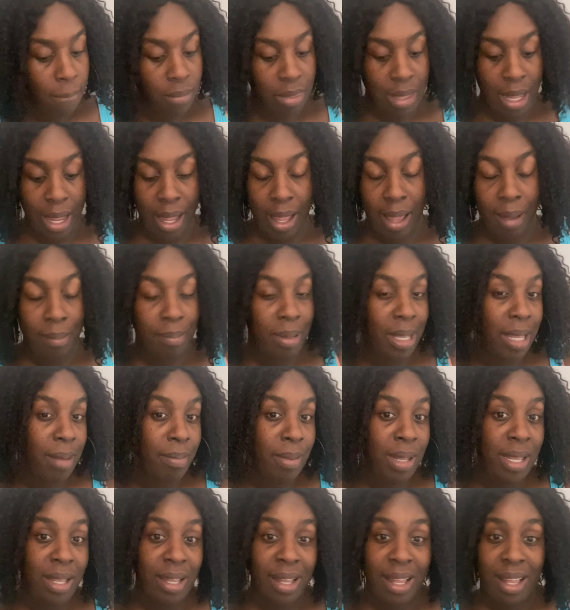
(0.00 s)
Nah,
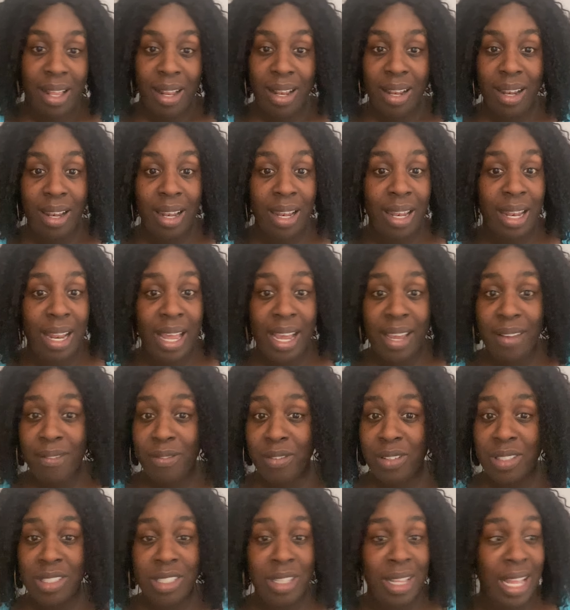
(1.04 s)
baby,
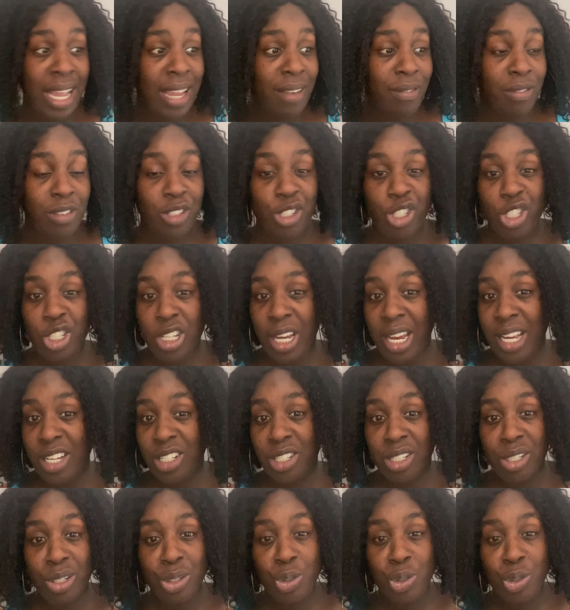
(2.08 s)
life is changing.